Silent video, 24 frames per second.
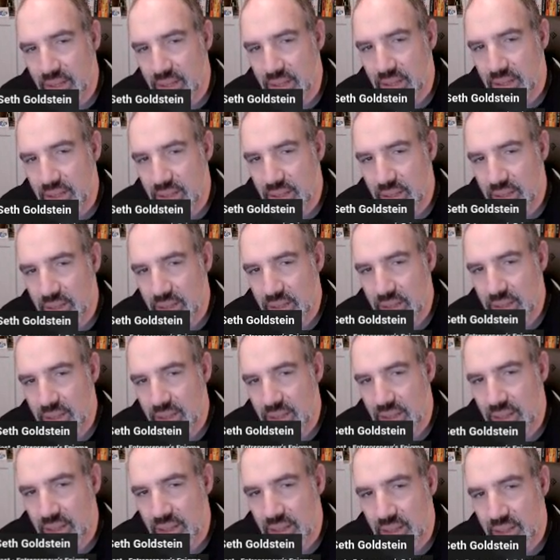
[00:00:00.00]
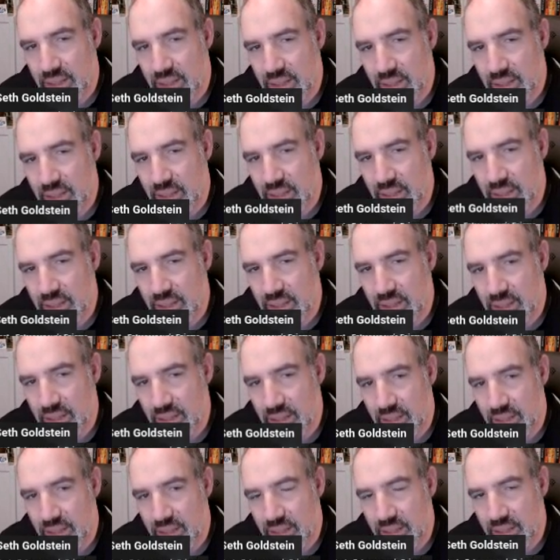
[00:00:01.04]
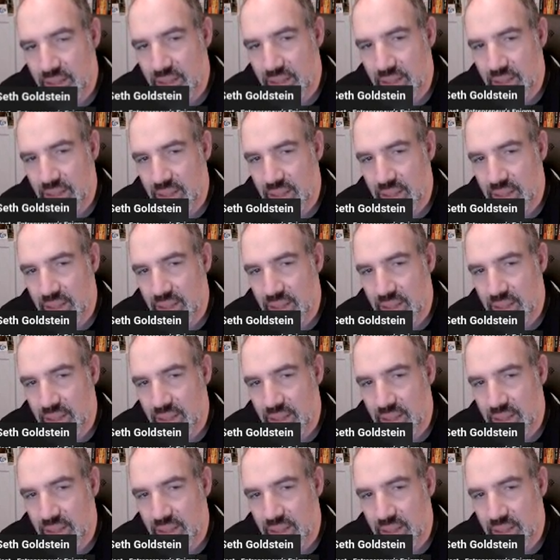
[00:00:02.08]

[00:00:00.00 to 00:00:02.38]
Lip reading: No words are spoken by the person on screen.